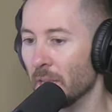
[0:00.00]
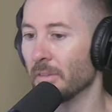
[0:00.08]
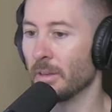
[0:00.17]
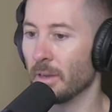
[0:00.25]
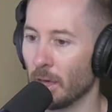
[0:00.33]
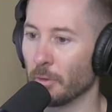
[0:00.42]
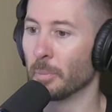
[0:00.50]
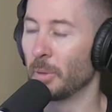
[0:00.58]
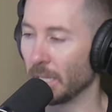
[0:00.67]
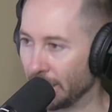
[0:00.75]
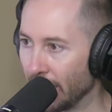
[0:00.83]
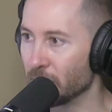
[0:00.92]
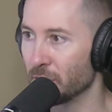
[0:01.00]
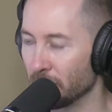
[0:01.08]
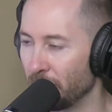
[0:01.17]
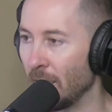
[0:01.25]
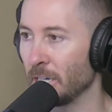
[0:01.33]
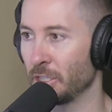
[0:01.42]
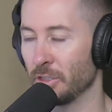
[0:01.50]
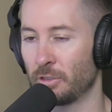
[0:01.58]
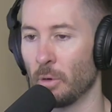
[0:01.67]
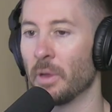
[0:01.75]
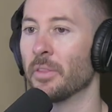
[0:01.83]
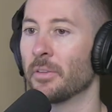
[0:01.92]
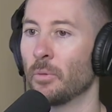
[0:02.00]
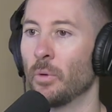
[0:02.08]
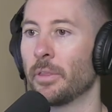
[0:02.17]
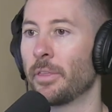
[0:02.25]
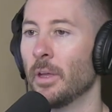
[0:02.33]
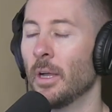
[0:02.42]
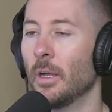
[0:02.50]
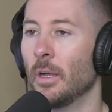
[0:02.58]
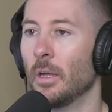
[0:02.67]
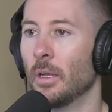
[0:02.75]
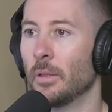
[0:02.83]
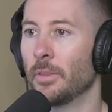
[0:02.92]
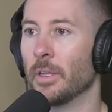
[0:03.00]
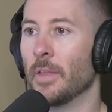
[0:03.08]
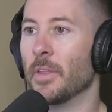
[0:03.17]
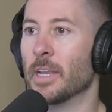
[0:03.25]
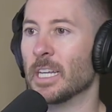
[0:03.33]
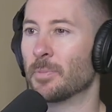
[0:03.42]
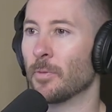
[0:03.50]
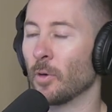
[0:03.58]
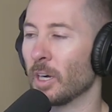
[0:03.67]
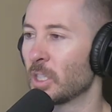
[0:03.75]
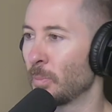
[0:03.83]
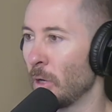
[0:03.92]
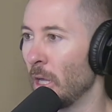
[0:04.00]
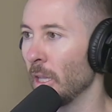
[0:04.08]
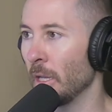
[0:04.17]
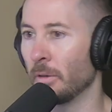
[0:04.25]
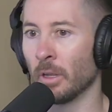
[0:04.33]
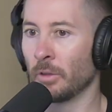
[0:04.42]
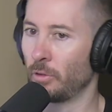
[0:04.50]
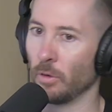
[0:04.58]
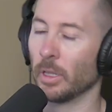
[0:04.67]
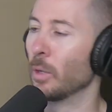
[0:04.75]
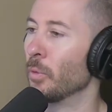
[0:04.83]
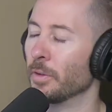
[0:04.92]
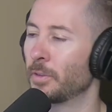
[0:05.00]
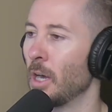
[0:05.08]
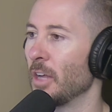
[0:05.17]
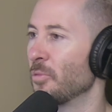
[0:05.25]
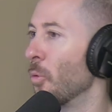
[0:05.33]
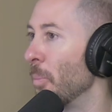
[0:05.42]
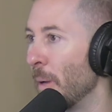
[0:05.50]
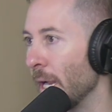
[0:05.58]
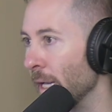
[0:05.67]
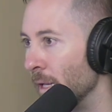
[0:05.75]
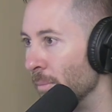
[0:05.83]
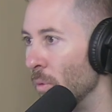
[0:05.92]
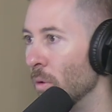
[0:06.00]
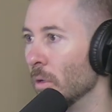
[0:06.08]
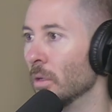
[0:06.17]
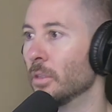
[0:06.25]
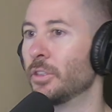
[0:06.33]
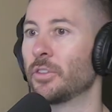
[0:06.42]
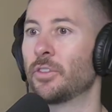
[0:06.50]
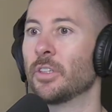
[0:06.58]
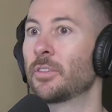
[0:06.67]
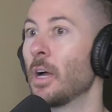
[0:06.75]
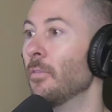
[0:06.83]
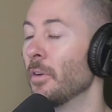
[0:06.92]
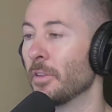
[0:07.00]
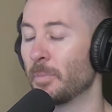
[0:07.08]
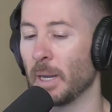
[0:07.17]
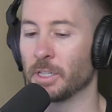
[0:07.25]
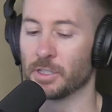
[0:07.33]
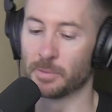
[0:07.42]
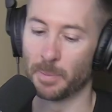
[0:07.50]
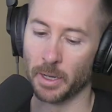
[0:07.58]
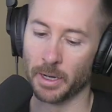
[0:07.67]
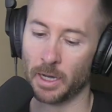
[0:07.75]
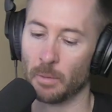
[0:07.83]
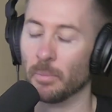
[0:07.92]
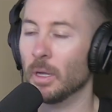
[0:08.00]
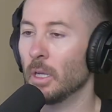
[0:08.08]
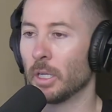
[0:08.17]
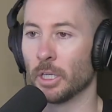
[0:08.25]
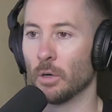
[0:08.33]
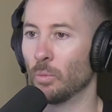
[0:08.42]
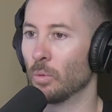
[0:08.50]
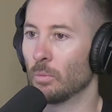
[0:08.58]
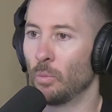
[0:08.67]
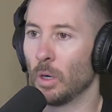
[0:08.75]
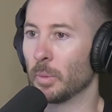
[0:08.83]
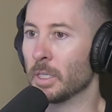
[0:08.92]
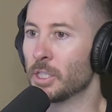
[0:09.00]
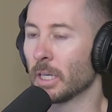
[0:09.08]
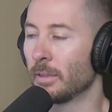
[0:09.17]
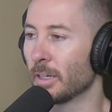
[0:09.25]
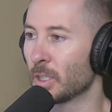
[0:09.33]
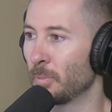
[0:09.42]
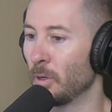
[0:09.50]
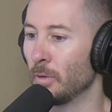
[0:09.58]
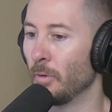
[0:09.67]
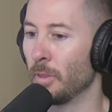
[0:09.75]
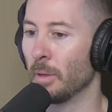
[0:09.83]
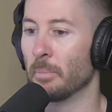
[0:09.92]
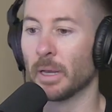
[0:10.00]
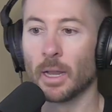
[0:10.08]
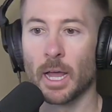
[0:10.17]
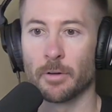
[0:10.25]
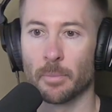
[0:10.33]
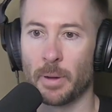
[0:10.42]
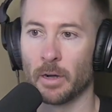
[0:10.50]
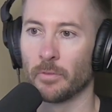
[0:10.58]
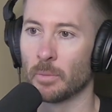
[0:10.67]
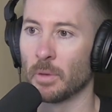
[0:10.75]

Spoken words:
is another plication of fascia. So in the days before EXPAREL, it certainly would have caused more pain and more just discomfort in these patients. But where we inject the EXPAREL for the midline repair of the